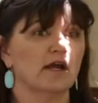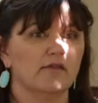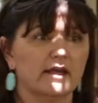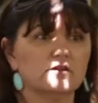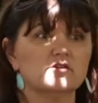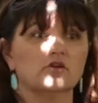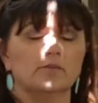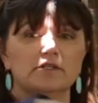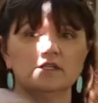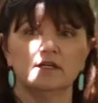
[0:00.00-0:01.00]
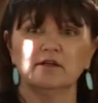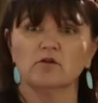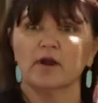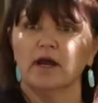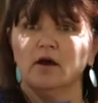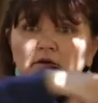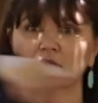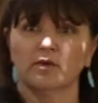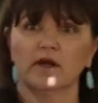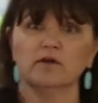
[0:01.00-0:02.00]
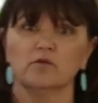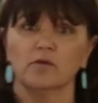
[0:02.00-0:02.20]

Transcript: They can serpentine it around and around and